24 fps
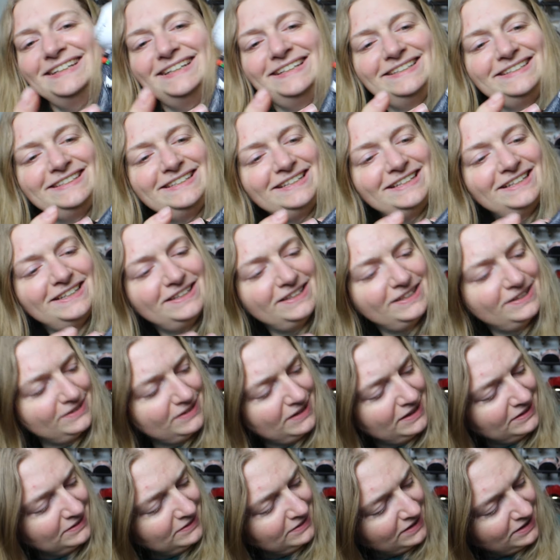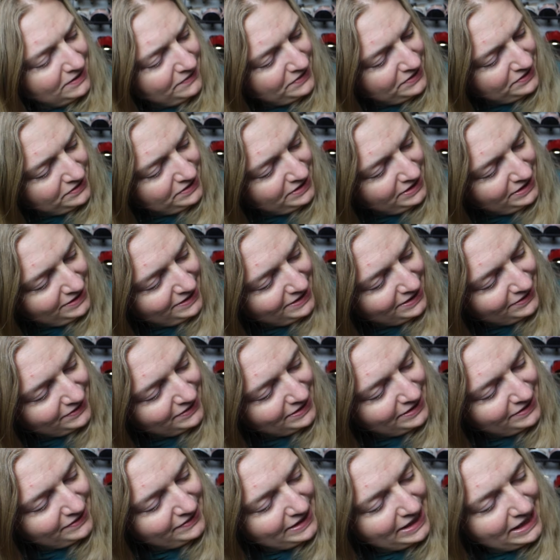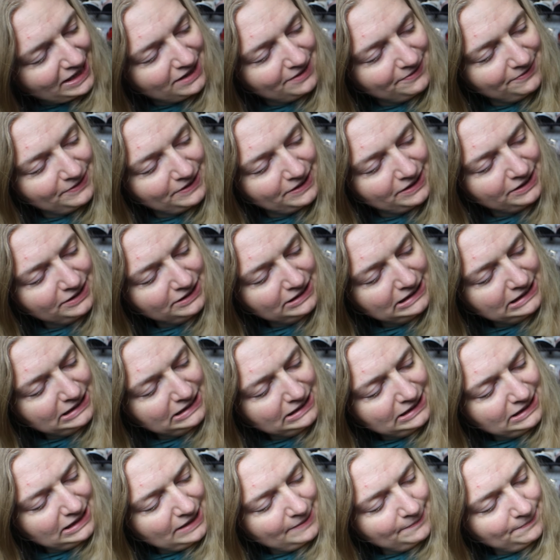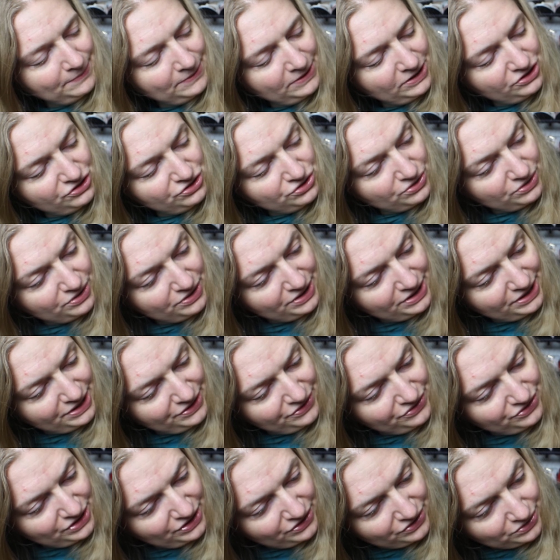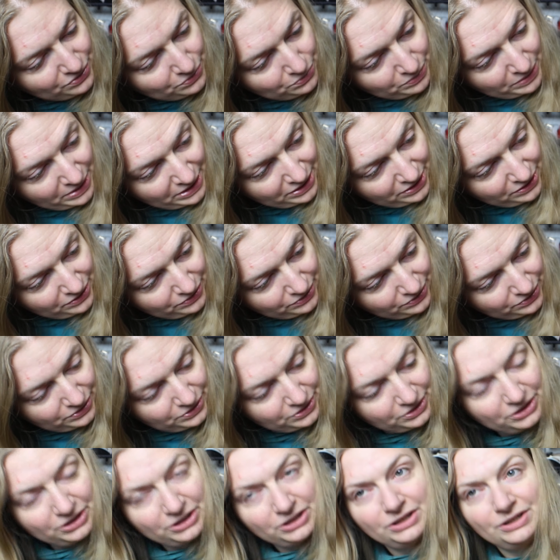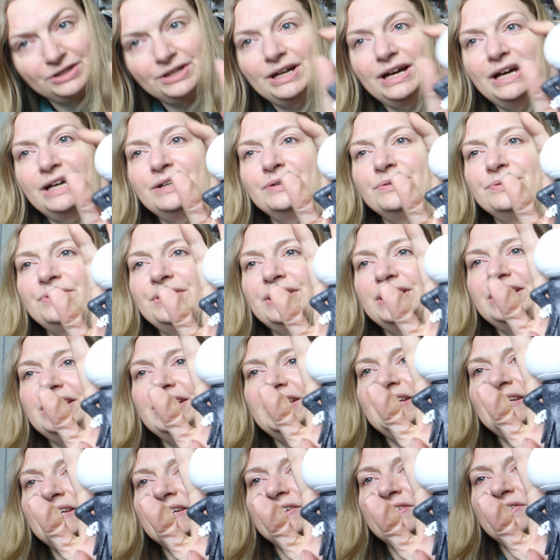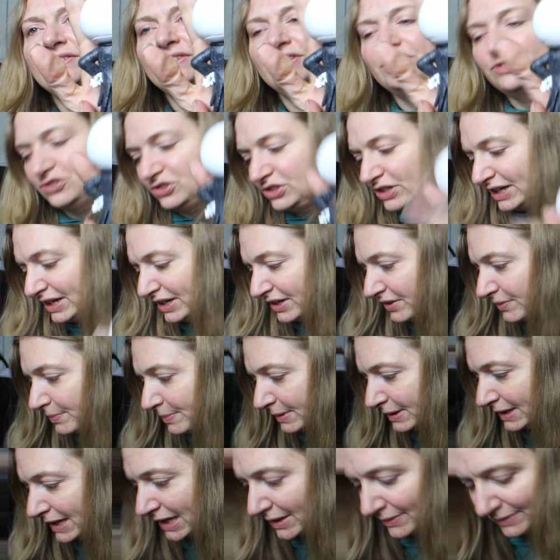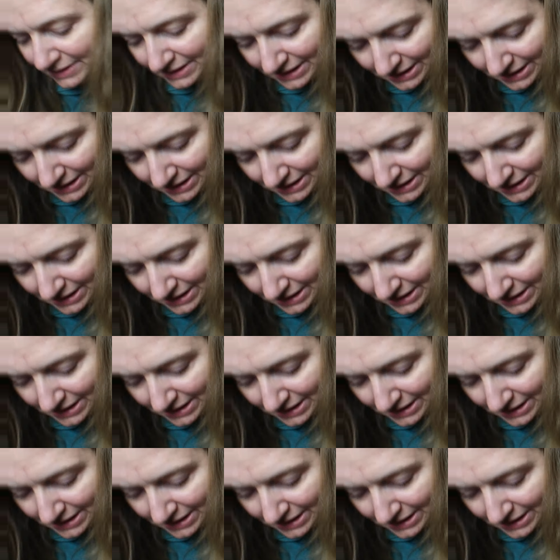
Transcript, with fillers: Isn't he cute? I love the details on his outfit. I'm pretty sure he's just a regular. I don't think he is the Chase, but now I